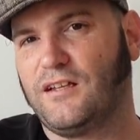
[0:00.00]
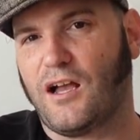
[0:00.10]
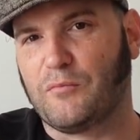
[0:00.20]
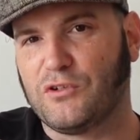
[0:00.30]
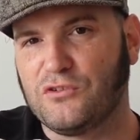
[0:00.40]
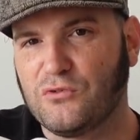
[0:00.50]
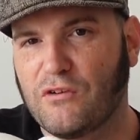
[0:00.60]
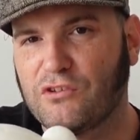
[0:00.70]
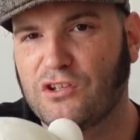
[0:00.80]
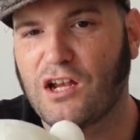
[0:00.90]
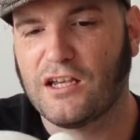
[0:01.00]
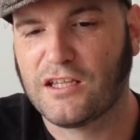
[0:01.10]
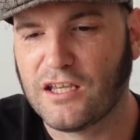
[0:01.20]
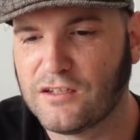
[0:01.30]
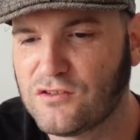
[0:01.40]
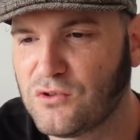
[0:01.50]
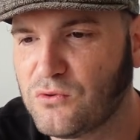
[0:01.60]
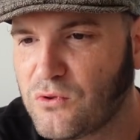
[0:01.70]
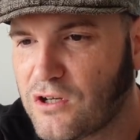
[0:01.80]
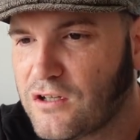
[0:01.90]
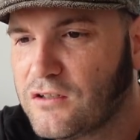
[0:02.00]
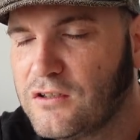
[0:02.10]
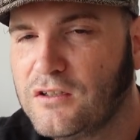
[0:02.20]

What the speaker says: I'm gonna do everything I can to